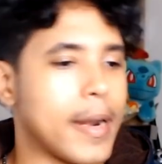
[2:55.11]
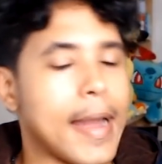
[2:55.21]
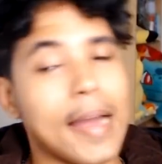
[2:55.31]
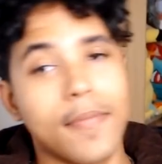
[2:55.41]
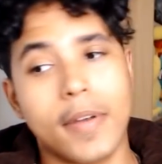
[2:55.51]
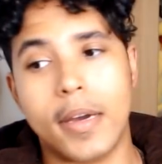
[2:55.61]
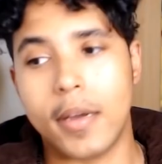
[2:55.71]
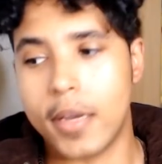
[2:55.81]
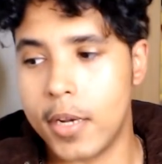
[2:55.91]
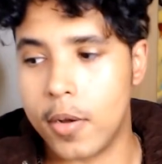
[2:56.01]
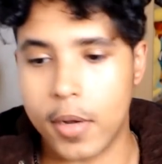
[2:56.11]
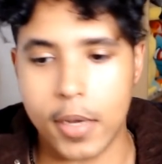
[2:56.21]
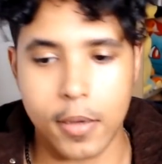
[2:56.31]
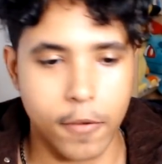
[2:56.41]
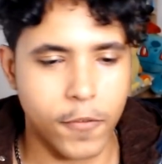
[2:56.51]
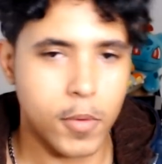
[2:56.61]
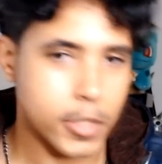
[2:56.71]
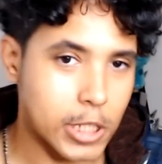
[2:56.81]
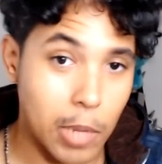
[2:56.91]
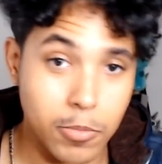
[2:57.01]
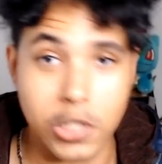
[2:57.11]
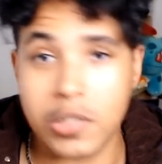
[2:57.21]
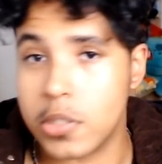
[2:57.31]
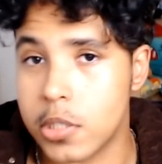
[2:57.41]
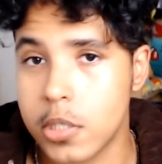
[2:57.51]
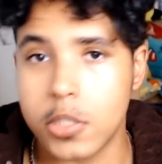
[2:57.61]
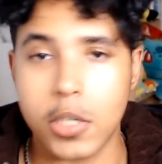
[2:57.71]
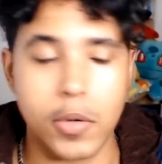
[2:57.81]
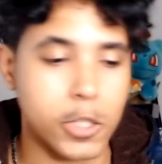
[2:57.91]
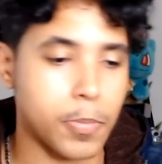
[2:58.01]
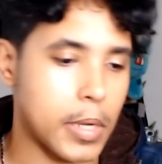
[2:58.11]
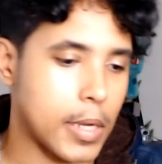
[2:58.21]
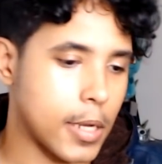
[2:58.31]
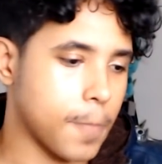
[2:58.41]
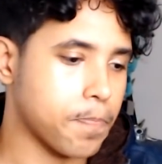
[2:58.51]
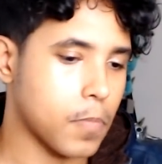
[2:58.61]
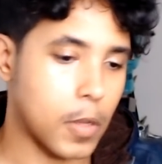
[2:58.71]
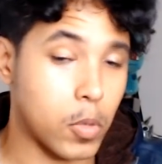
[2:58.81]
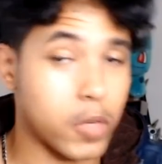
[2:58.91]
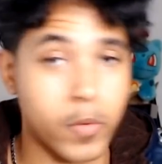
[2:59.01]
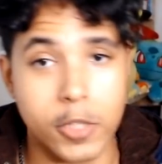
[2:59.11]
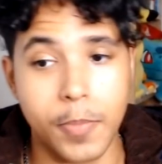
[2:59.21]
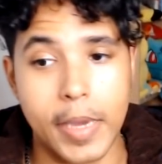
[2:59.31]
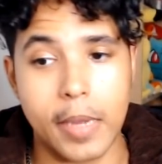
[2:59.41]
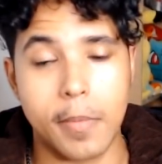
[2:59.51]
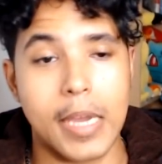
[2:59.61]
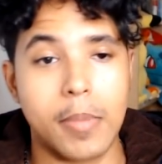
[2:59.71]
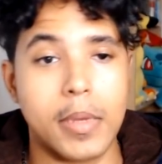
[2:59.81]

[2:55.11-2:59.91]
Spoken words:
But I have, you know, a few assumptions, so to speak. One of which being